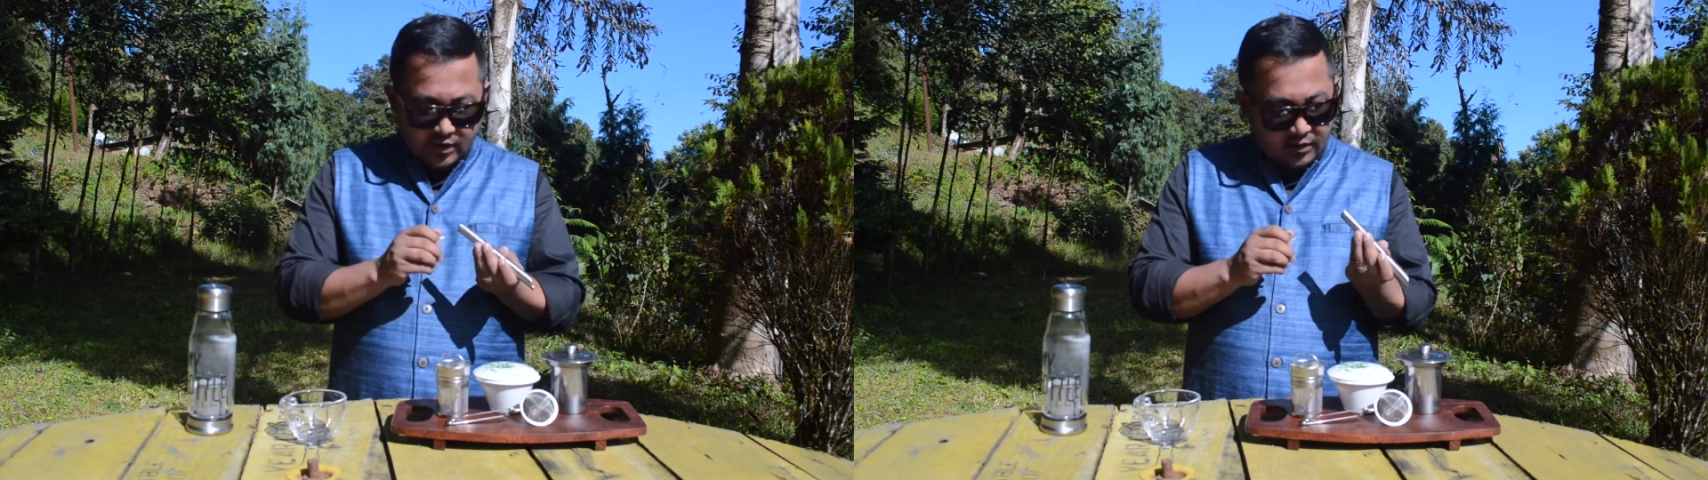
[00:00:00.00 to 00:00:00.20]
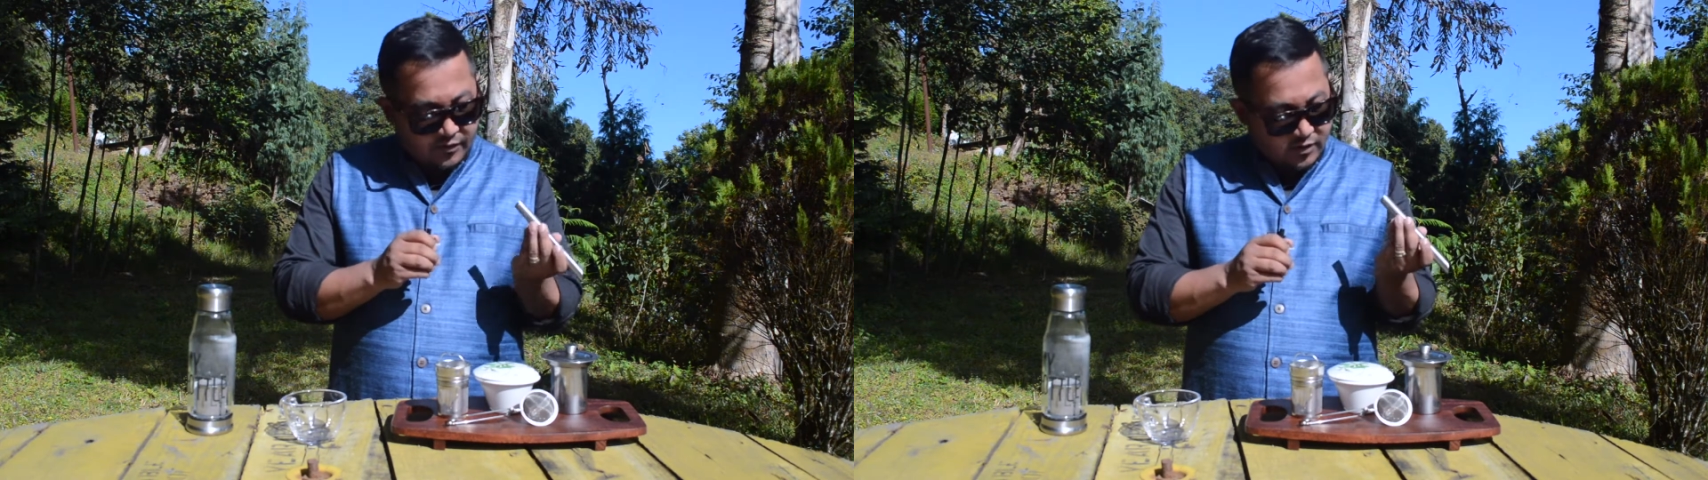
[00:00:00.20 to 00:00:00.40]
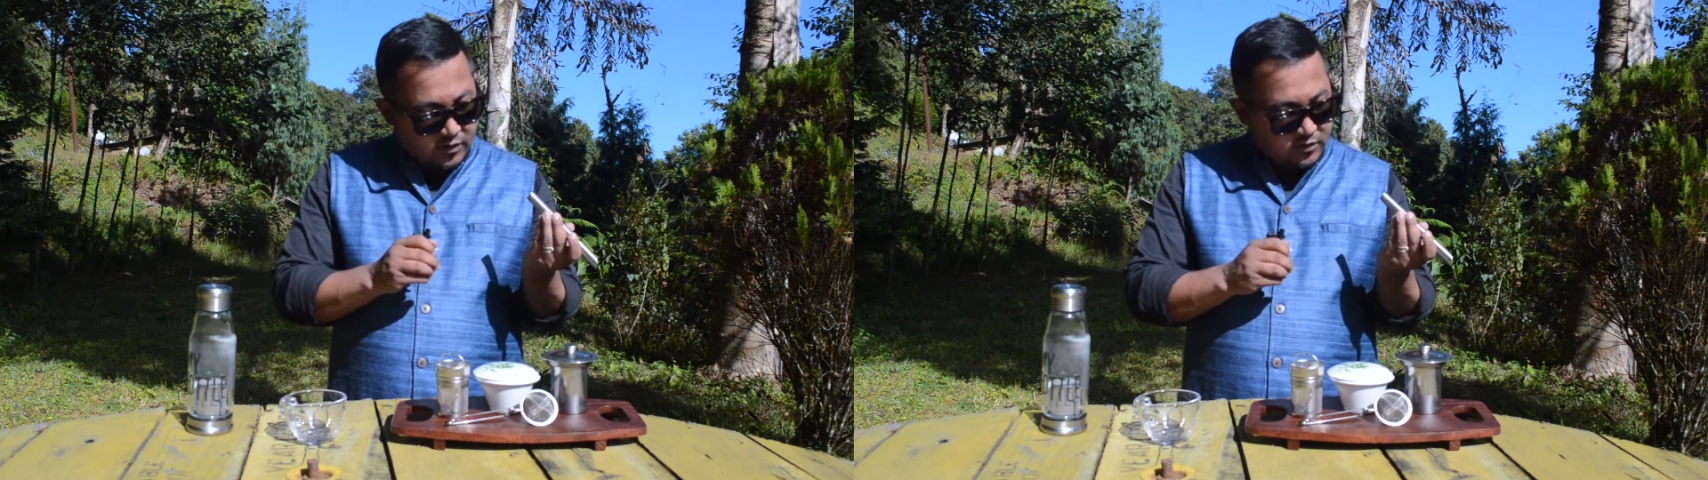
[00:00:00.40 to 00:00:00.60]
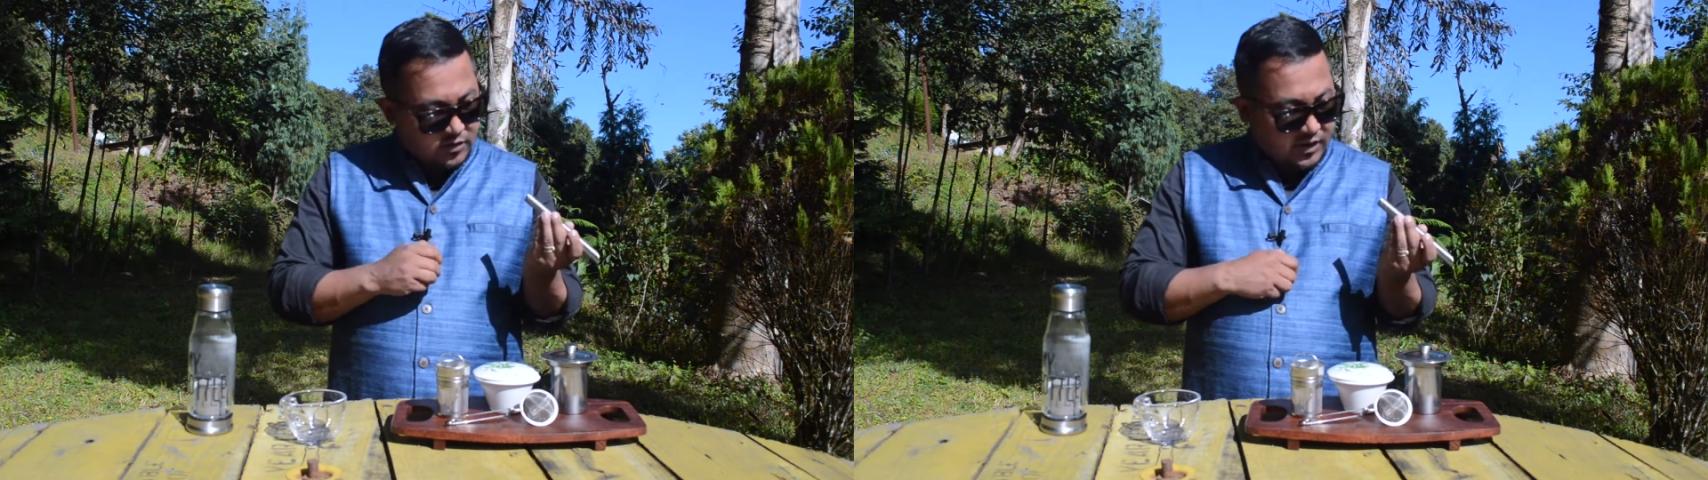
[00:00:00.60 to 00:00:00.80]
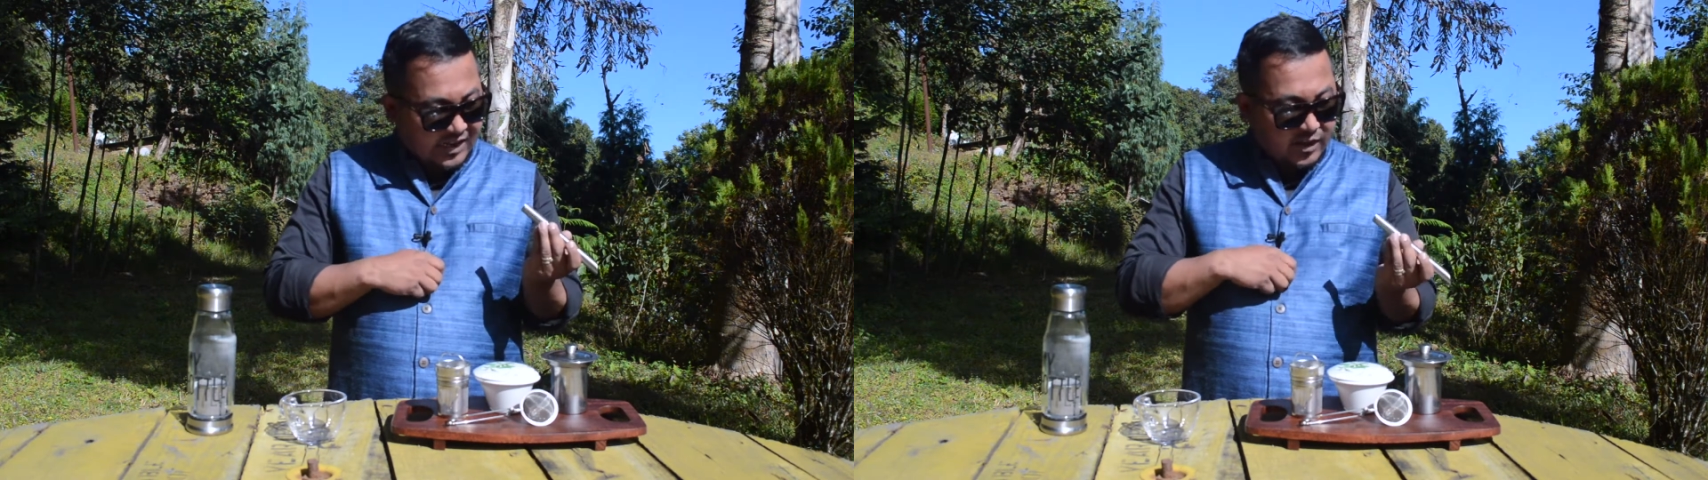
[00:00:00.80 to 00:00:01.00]
if it doesn't
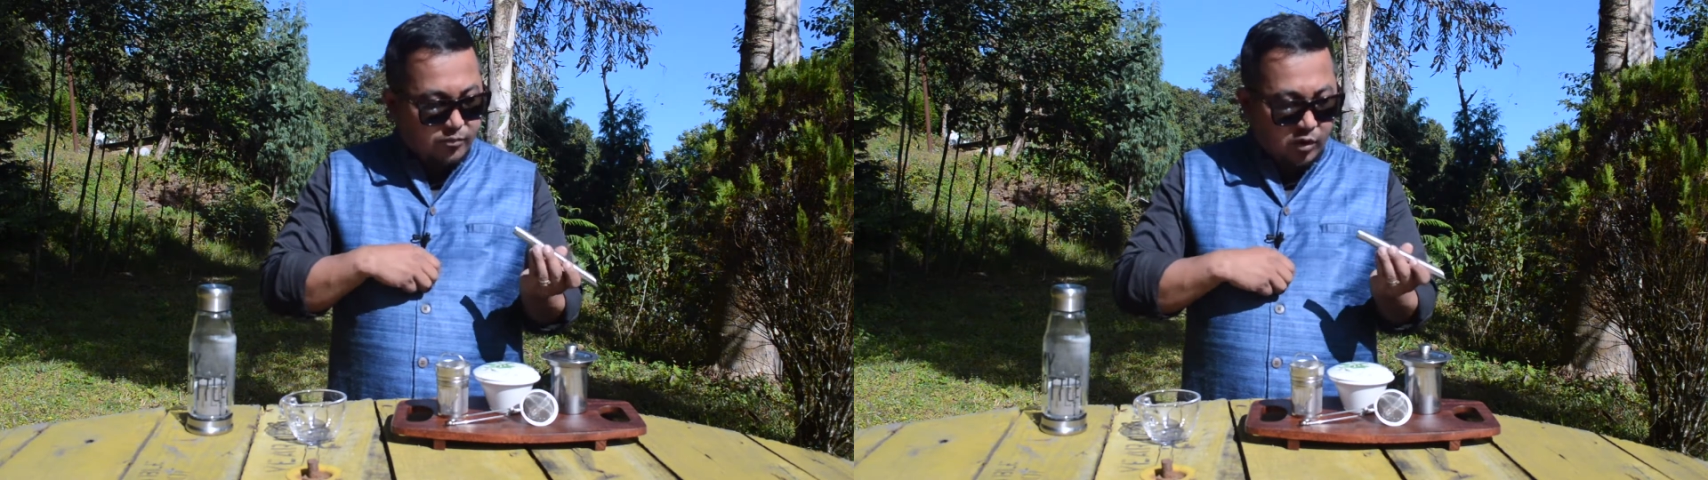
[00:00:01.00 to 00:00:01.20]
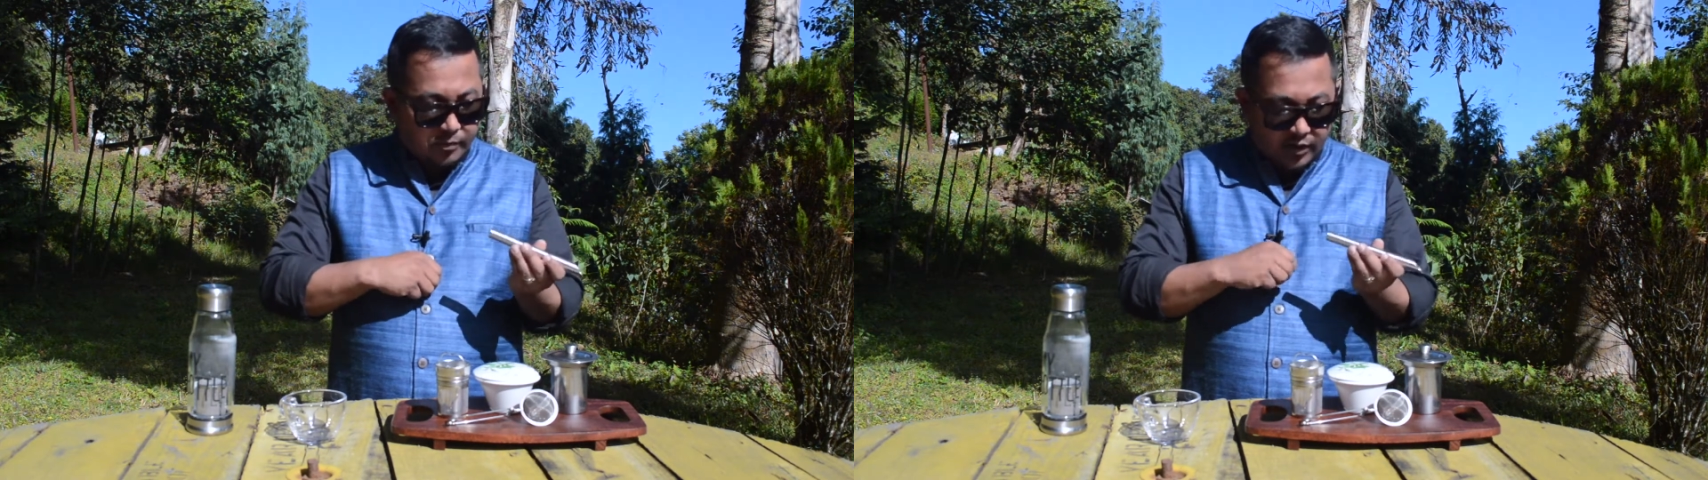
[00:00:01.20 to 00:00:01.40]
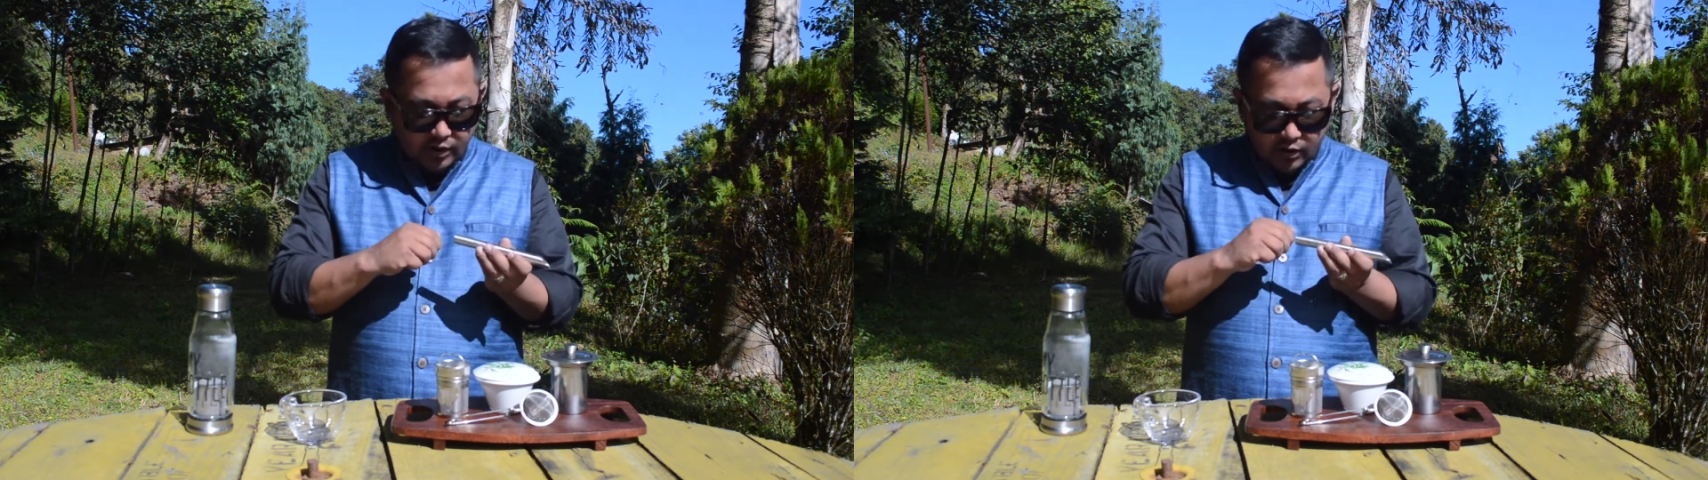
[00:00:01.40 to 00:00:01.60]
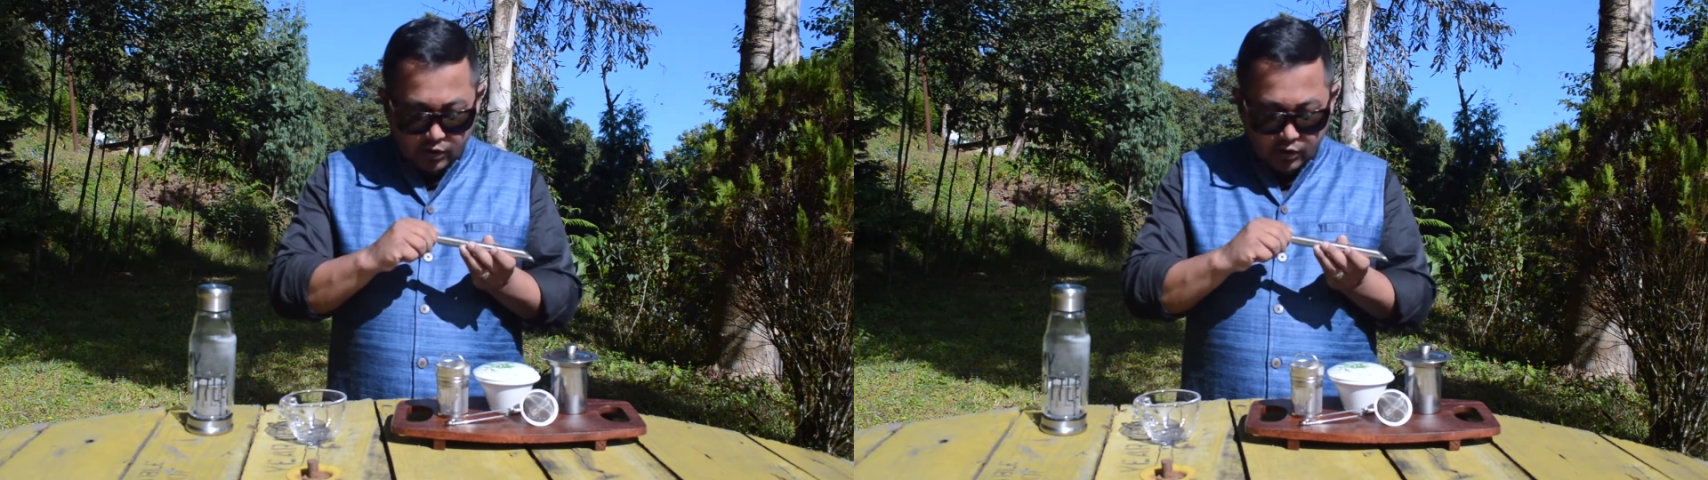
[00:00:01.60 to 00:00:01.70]
clean properly,